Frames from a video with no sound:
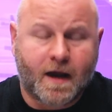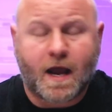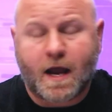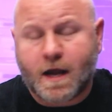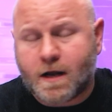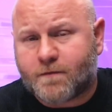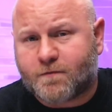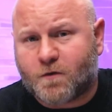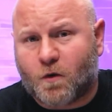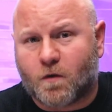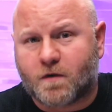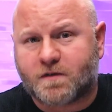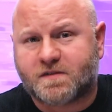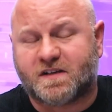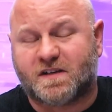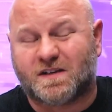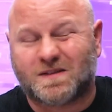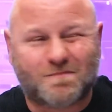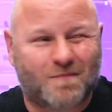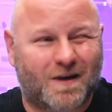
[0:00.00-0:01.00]
And of
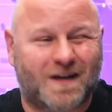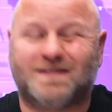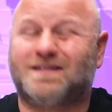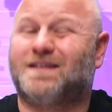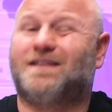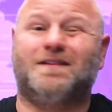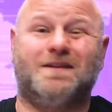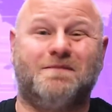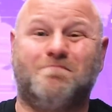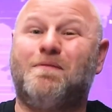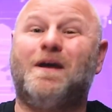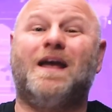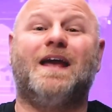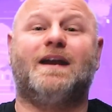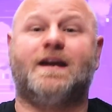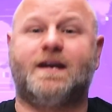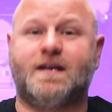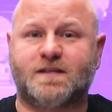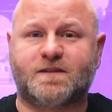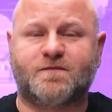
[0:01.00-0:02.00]
course, it is basically
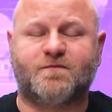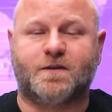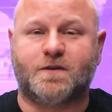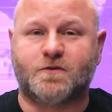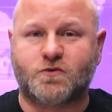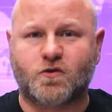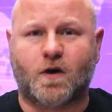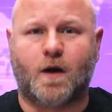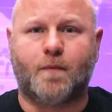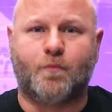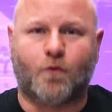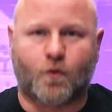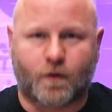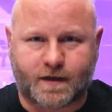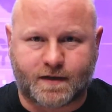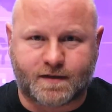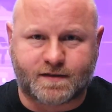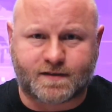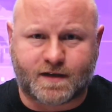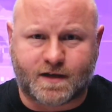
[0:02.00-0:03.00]
pennies for the Trump
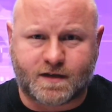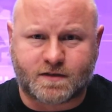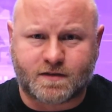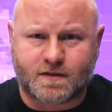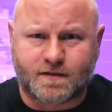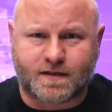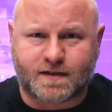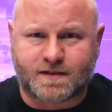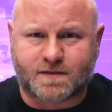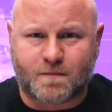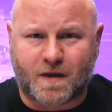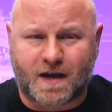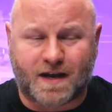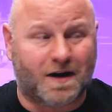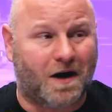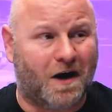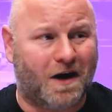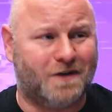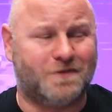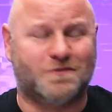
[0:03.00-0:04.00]
Organization that's
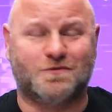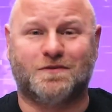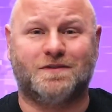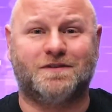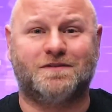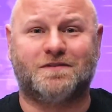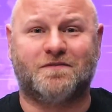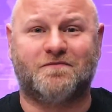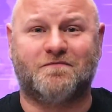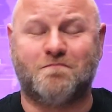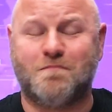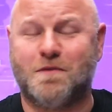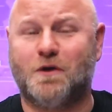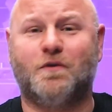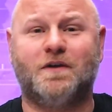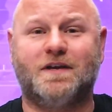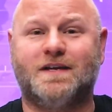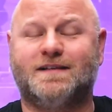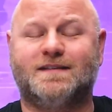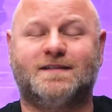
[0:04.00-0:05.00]
made hundreds of
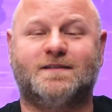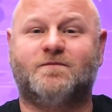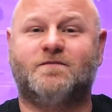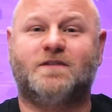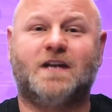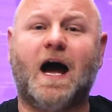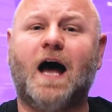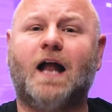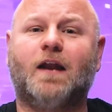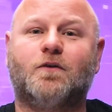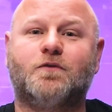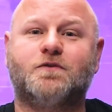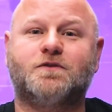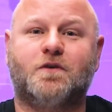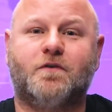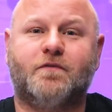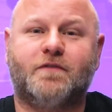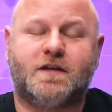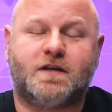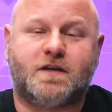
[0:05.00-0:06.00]
millions of dollars
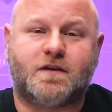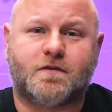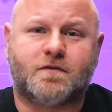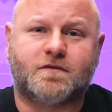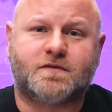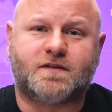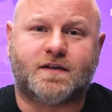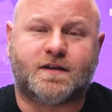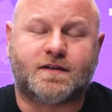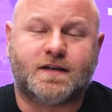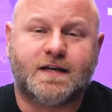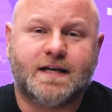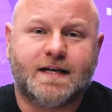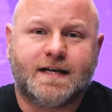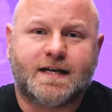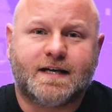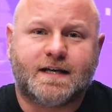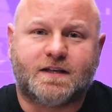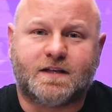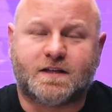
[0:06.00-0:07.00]
over the years that
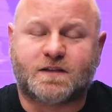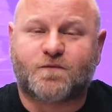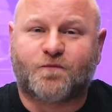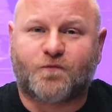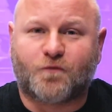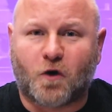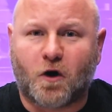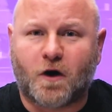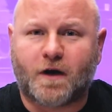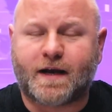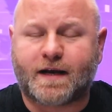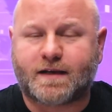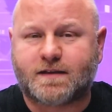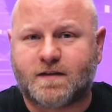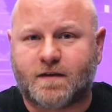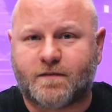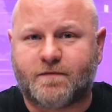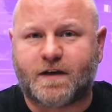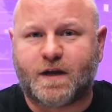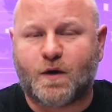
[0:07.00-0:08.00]
this fraud
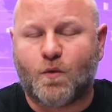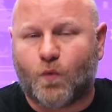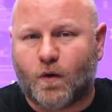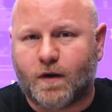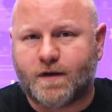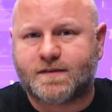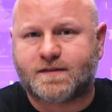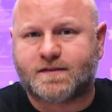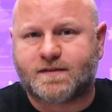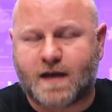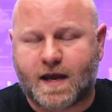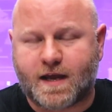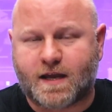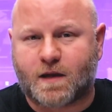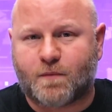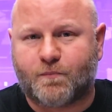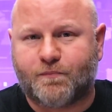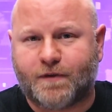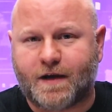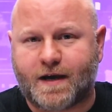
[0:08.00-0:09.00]
activity was
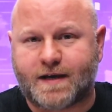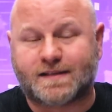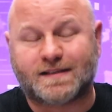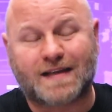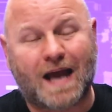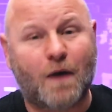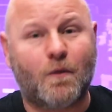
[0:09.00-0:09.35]
taking place.